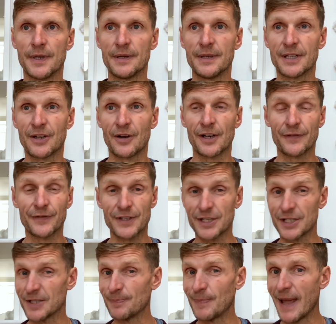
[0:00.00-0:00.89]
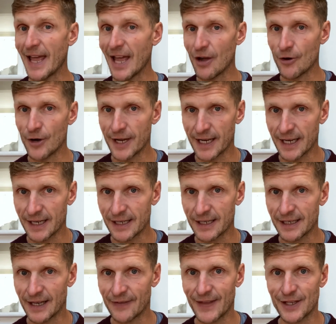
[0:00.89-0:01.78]
kind of
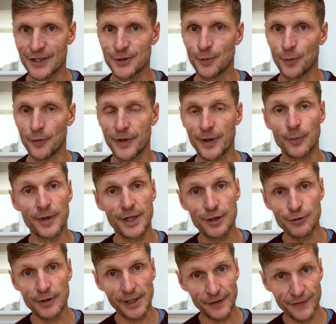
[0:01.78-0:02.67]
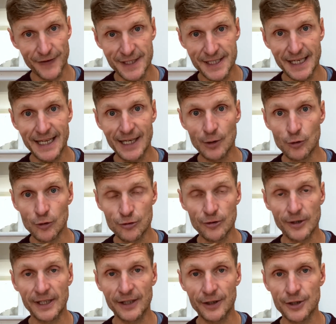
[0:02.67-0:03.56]
despairing and that sort of thing with adrenal fatigue or
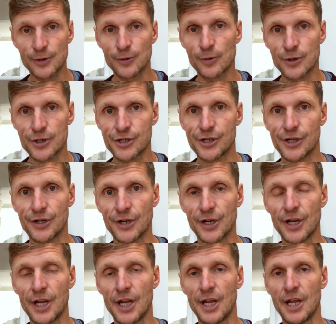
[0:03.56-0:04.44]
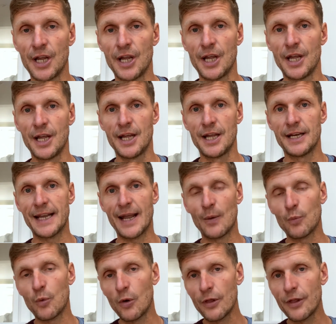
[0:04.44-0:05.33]
adrenal exhaustion. Now,
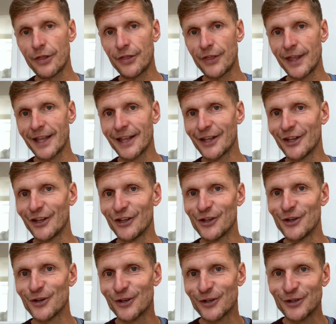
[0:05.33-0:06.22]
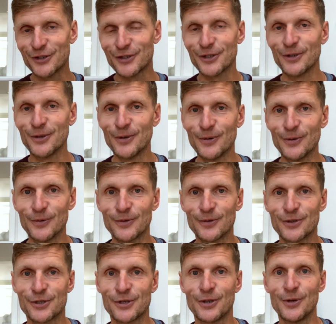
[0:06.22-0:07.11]
one thing you can do
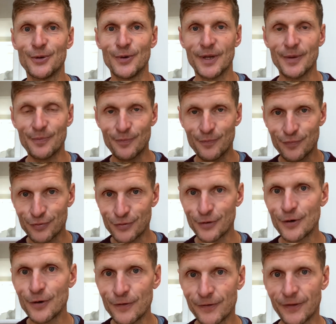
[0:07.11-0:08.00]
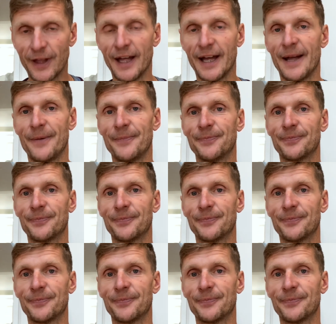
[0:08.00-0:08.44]
to improve that